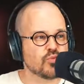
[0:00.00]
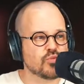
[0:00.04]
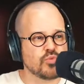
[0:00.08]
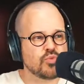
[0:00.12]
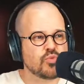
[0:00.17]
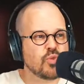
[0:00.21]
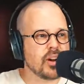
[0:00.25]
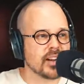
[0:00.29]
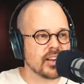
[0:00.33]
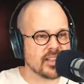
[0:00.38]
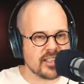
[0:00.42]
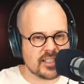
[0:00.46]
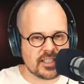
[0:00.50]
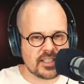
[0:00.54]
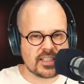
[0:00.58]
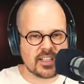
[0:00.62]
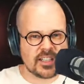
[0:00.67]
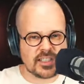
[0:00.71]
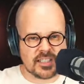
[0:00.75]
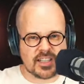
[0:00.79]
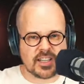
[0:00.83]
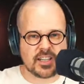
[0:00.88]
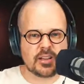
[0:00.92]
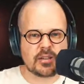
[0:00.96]
what is the
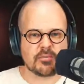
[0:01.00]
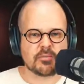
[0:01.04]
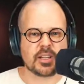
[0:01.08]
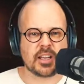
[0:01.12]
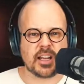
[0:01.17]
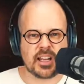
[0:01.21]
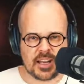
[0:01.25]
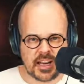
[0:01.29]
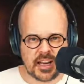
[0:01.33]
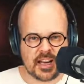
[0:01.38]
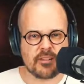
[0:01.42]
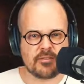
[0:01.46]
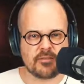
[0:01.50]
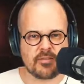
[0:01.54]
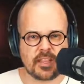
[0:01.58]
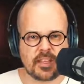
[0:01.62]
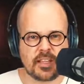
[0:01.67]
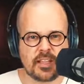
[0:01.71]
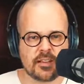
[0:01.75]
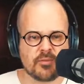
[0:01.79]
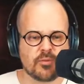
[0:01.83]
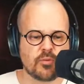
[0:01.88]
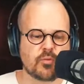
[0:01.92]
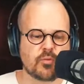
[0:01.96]
setup that I have here.